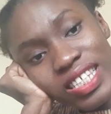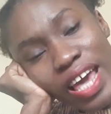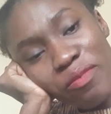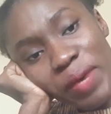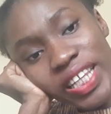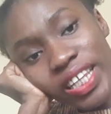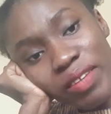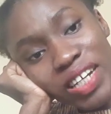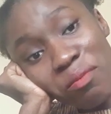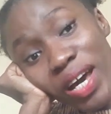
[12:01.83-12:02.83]
save
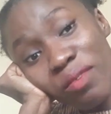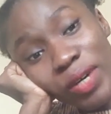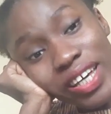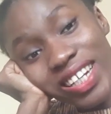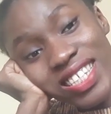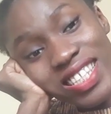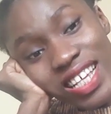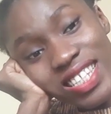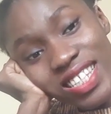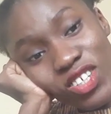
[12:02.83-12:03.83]
my bucket
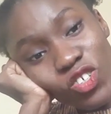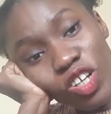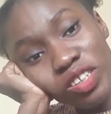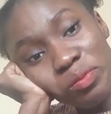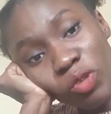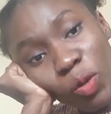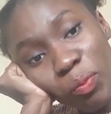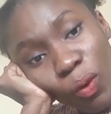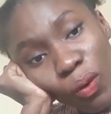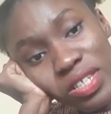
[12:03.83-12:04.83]
list destination
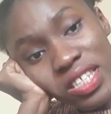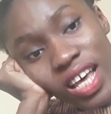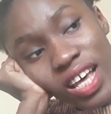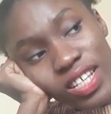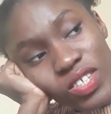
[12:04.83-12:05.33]
blog post